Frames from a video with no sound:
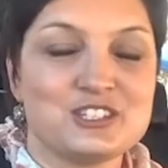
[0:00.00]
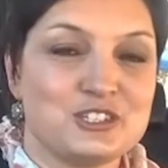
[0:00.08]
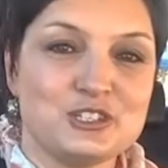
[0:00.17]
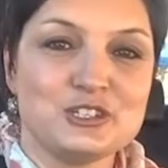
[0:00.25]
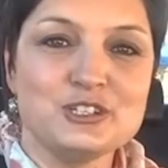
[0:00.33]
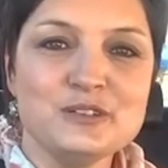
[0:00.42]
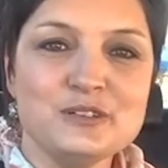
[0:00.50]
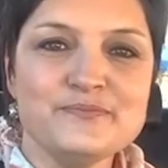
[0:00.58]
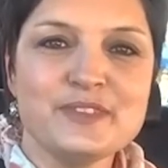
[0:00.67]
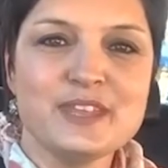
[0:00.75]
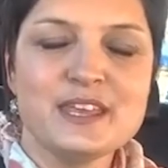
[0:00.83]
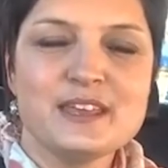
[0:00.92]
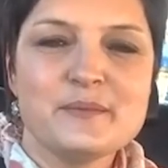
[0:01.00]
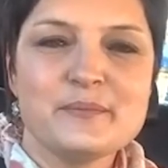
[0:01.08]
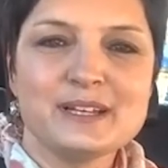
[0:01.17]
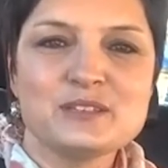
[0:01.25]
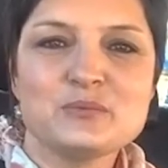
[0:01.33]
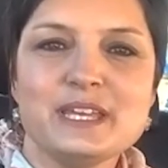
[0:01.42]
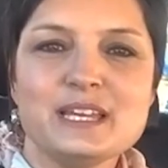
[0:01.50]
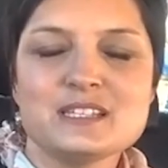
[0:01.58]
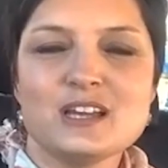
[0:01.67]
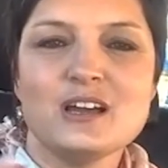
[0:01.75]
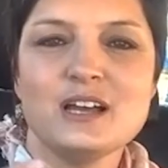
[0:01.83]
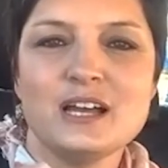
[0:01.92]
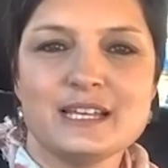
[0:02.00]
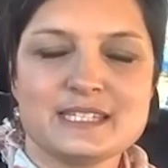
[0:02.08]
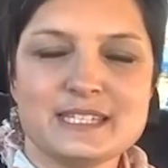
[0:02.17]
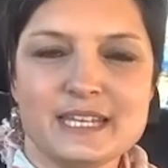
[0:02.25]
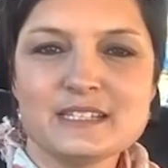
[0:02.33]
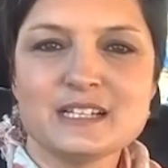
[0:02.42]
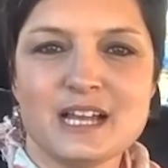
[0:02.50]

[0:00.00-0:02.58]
do, but we as dental